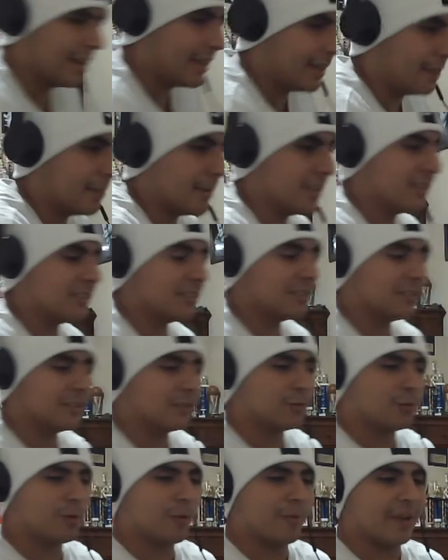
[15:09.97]
he mentioned
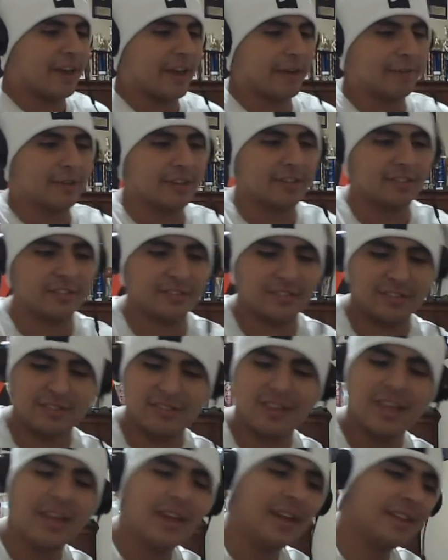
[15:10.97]
this woman having
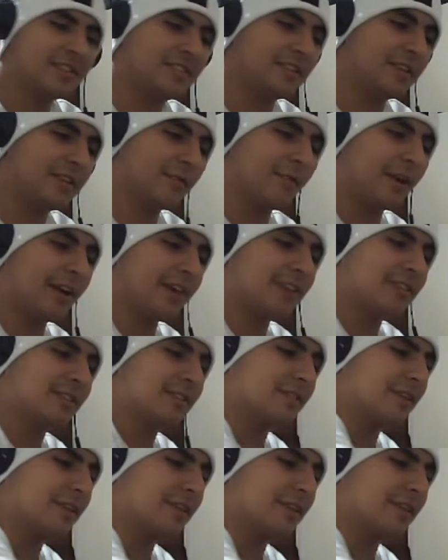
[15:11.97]
T-Rex